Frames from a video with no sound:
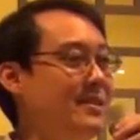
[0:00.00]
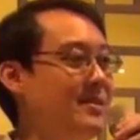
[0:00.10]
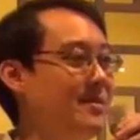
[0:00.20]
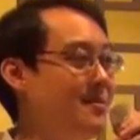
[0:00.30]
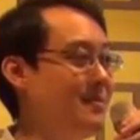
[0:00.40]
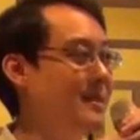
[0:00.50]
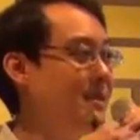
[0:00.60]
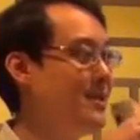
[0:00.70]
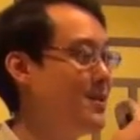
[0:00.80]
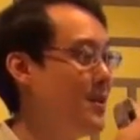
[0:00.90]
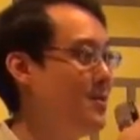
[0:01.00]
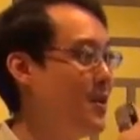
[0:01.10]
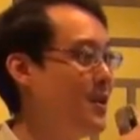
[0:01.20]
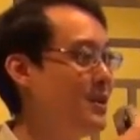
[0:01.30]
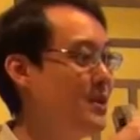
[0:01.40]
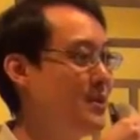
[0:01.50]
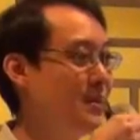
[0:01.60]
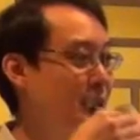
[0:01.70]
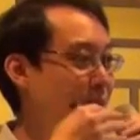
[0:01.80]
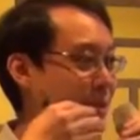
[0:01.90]
So that is one point to
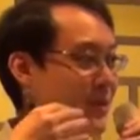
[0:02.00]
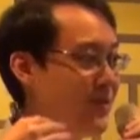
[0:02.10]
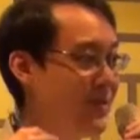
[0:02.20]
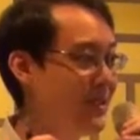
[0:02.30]
think of.